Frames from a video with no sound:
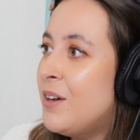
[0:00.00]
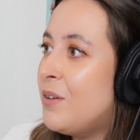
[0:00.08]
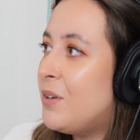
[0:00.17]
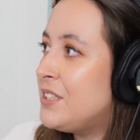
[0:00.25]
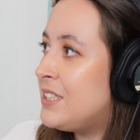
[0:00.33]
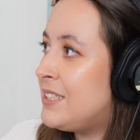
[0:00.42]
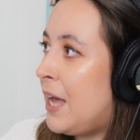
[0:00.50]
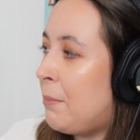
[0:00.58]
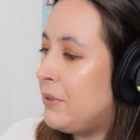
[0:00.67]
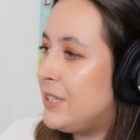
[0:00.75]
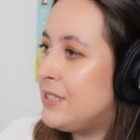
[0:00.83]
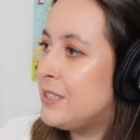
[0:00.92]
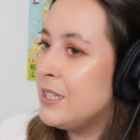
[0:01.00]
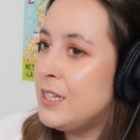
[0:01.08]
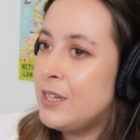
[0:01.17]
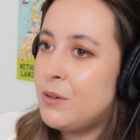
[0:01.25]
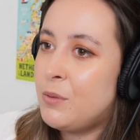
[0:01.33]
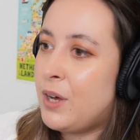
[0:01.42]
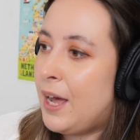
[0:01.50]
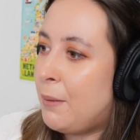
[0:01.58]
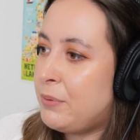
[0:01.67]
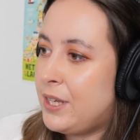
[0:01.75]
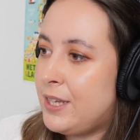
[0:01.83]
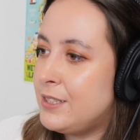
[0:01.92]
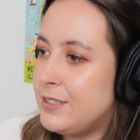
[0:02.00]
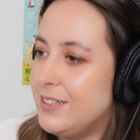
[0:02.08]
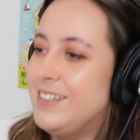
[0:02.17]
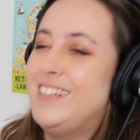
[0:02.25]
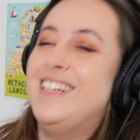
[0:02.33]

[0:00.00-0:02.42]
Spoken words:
What just happened? What happened?